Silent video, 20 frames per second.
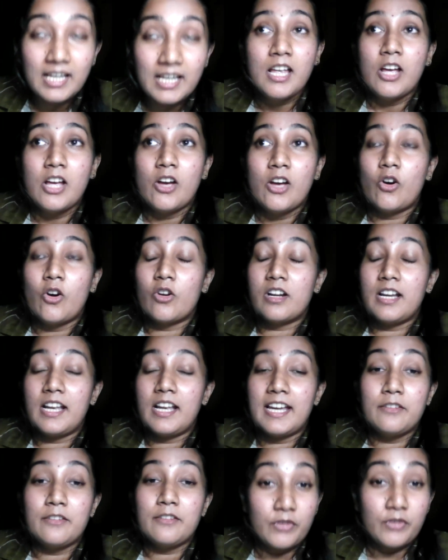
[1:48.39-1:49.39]
online
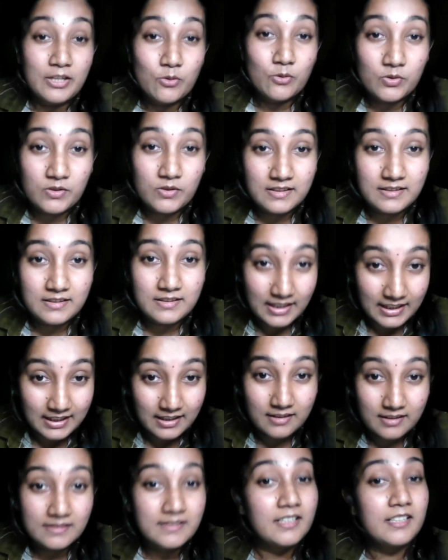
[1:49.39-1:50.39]
free courses like
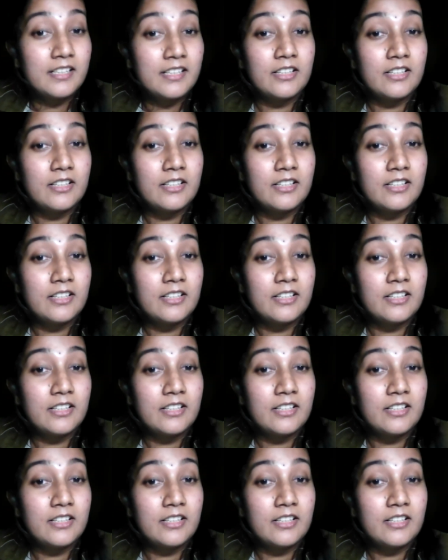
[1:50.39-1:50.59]
sir